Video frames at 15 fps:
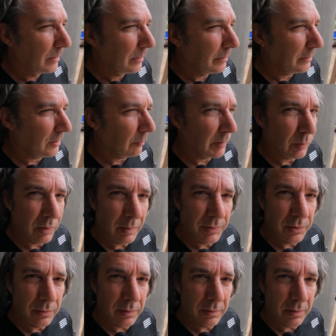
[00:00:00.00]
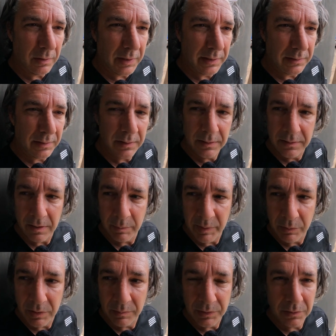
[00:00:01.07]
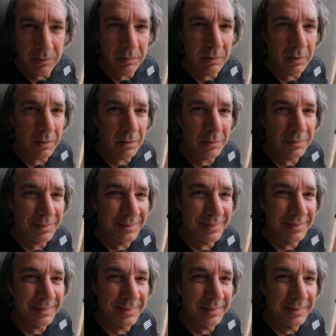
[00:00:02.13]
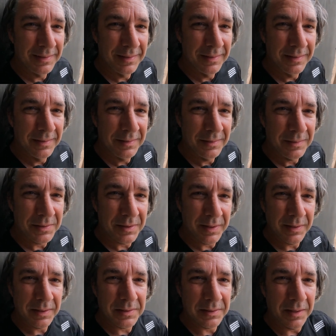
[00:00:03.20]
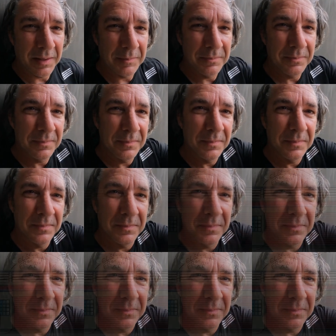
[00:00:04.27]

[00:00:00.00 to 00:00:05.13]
Tell me what I'm doing right. Tell me what I'm doing wrong. See you next time.